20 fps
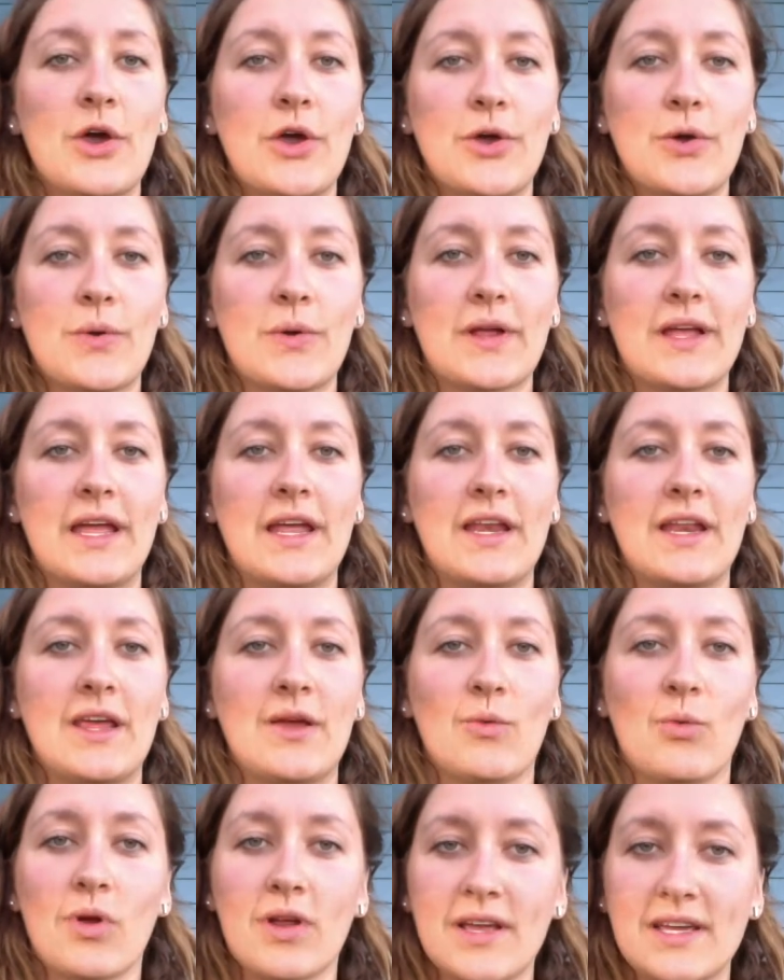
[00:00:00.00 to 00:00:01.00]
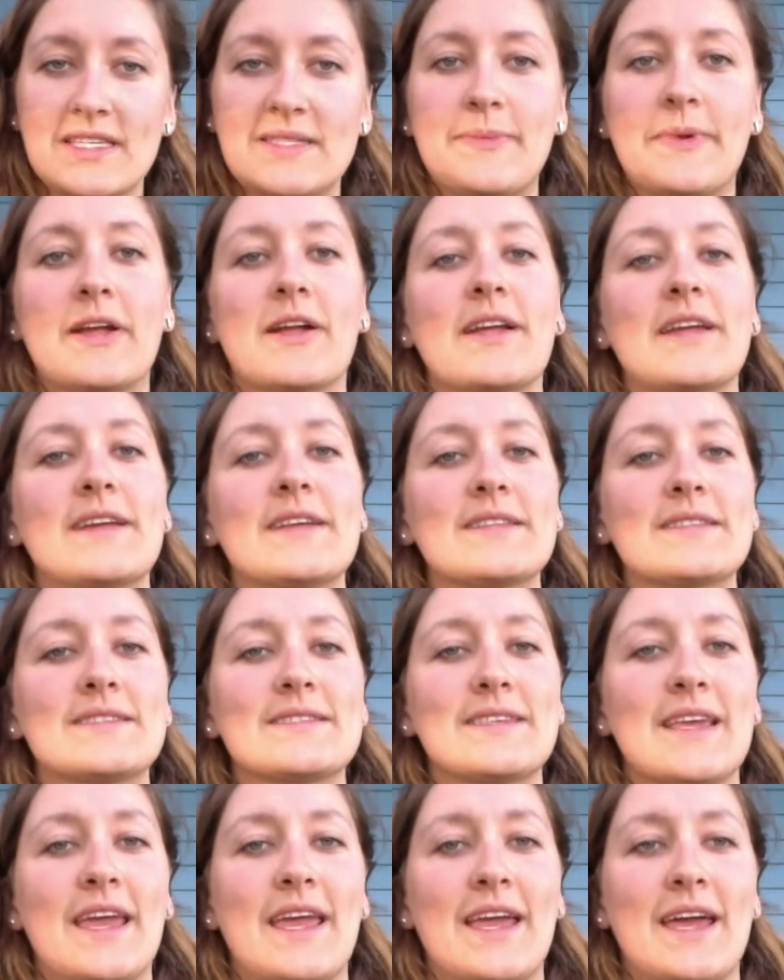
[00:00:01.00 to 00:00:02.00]
who are gaining work
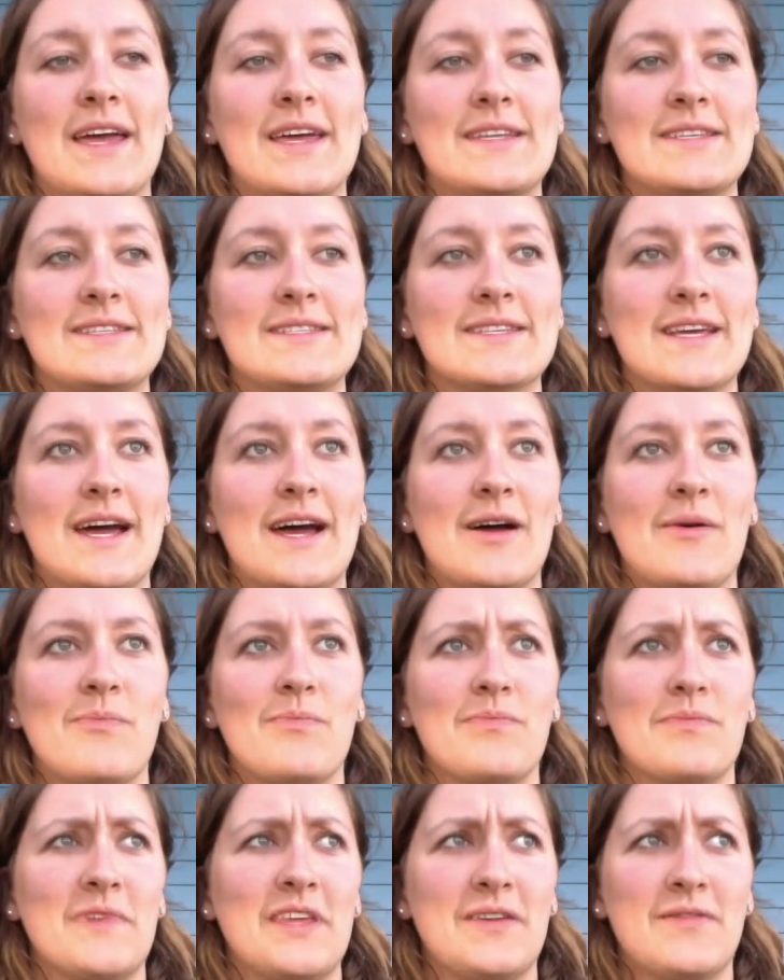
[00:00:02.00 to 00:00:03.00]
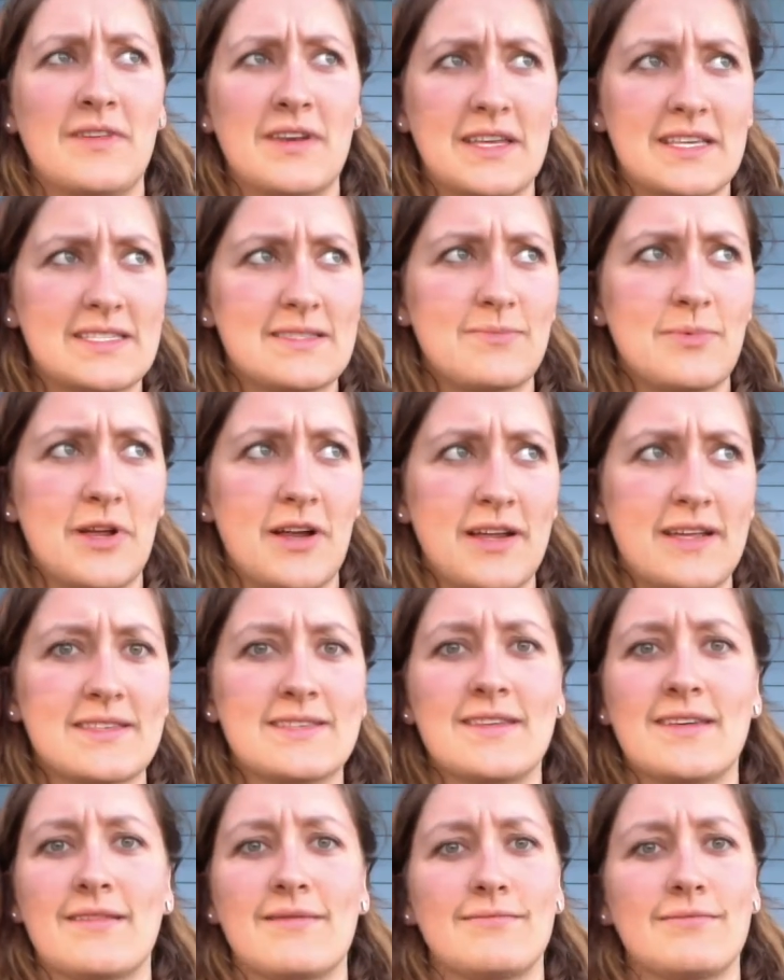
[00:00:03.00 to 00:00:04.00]
experience and even
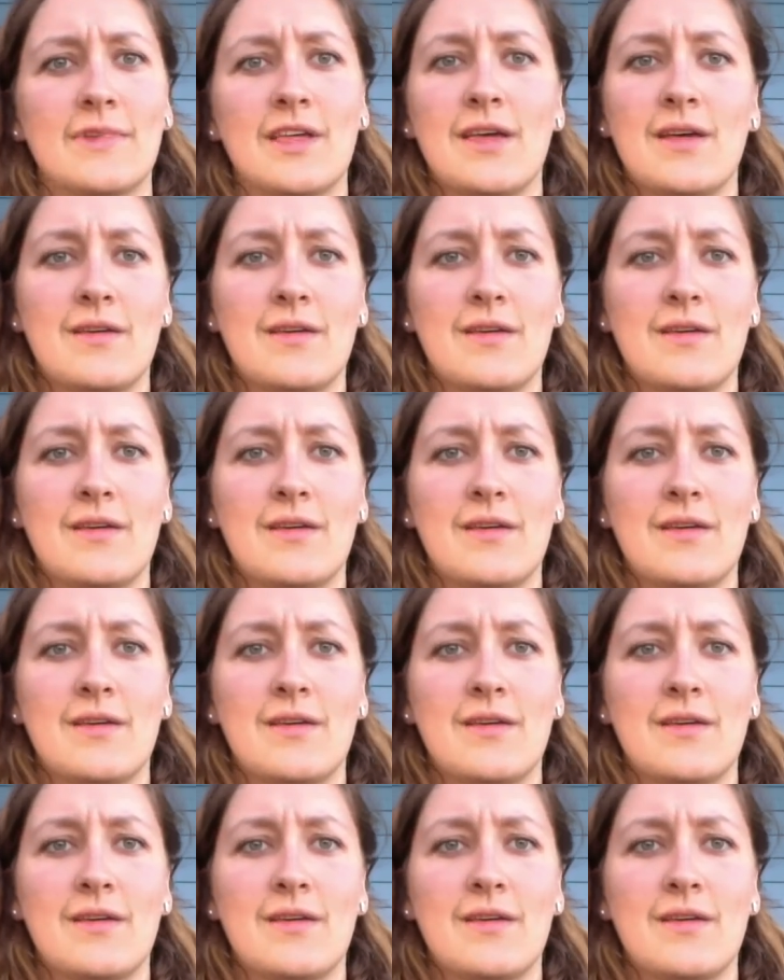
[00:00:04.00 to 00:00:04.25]
experiencing,